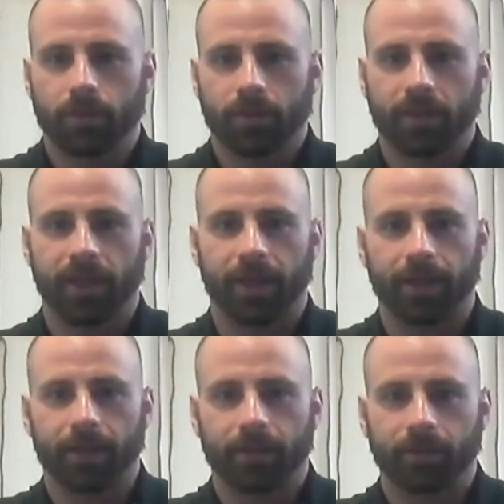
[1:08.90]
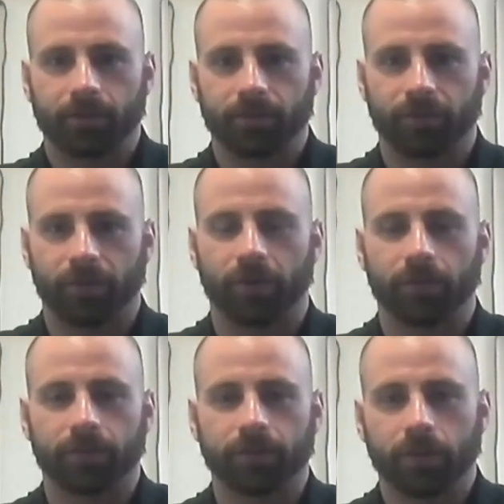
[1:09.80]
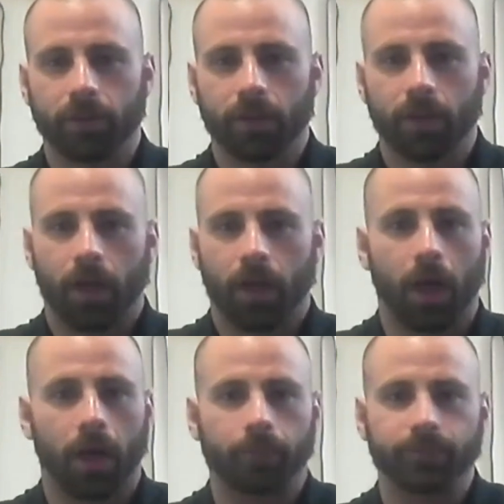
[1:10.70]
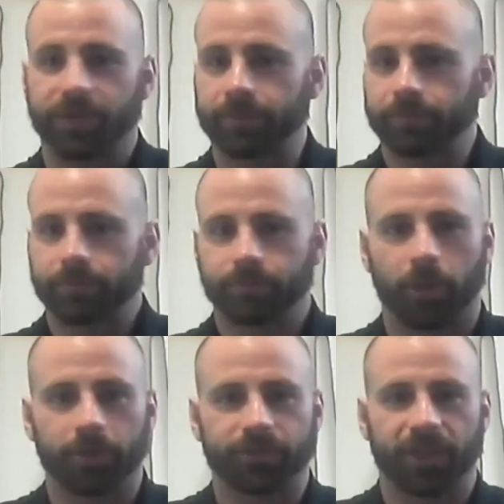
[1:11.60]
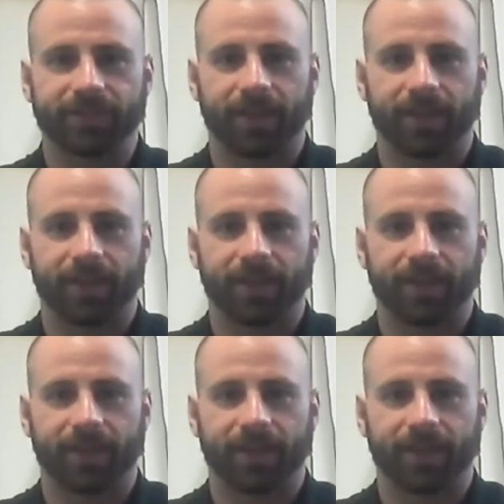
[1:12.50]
Okay, so Jim, apologize.